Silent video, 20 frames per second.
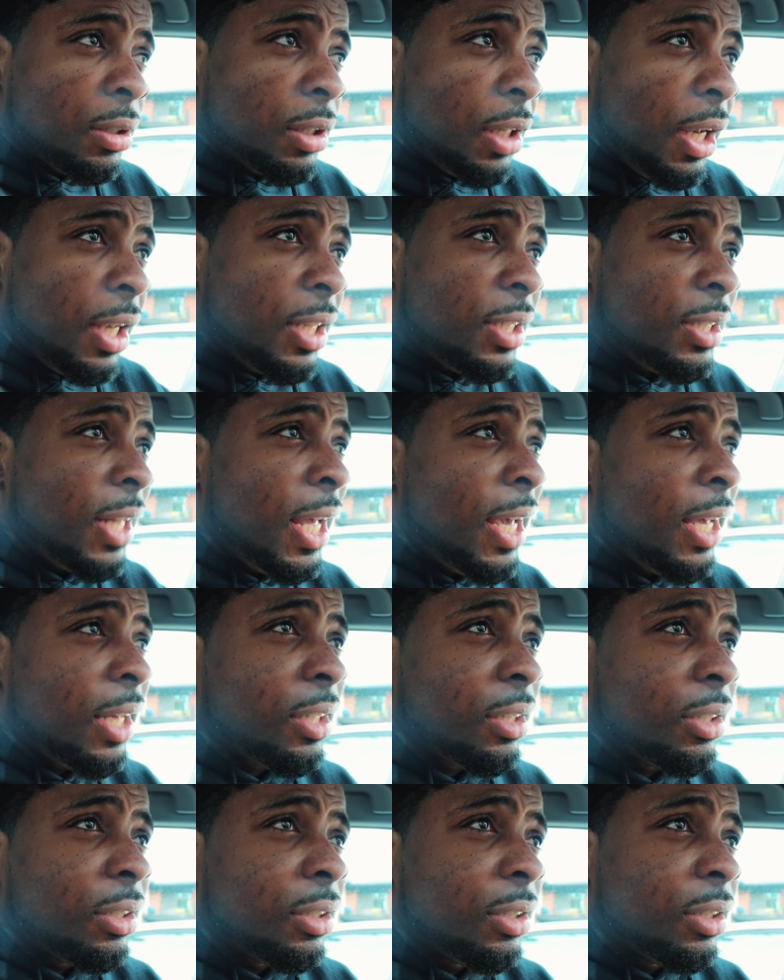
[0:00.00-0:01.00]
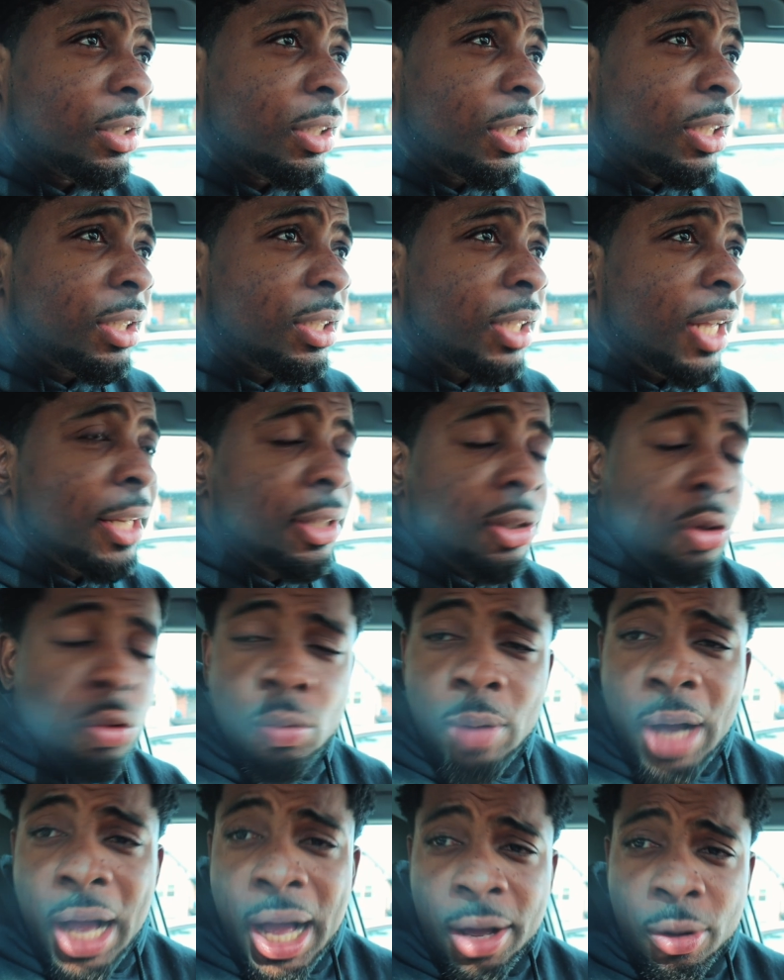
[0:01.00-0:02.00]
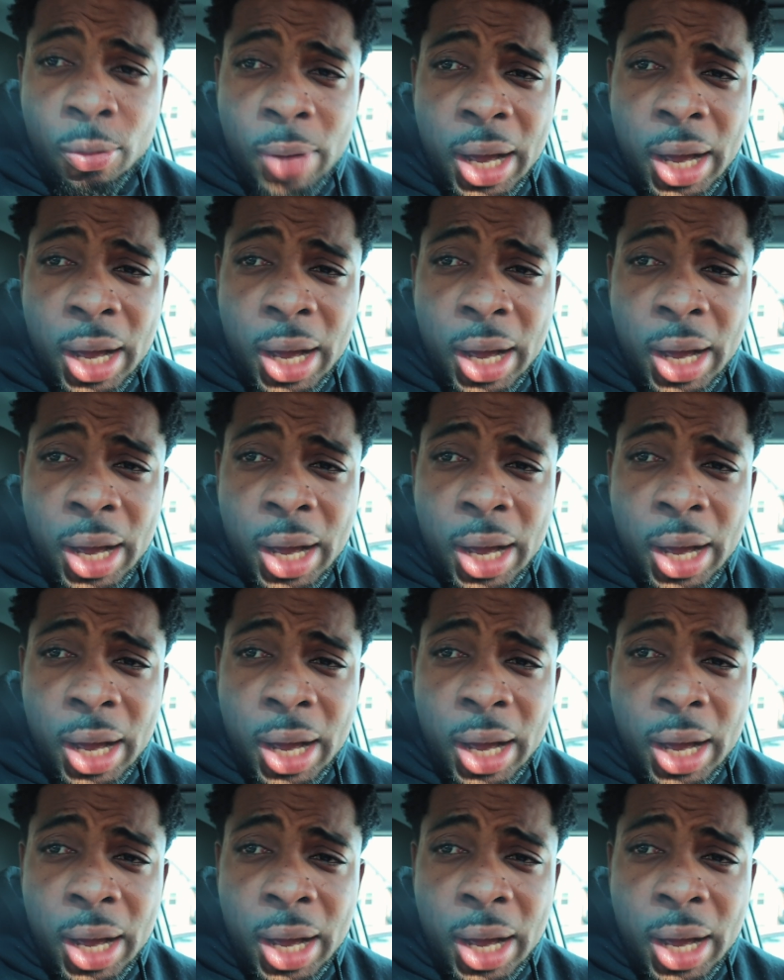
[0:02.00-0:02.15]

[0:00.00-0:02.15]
It's like the Wild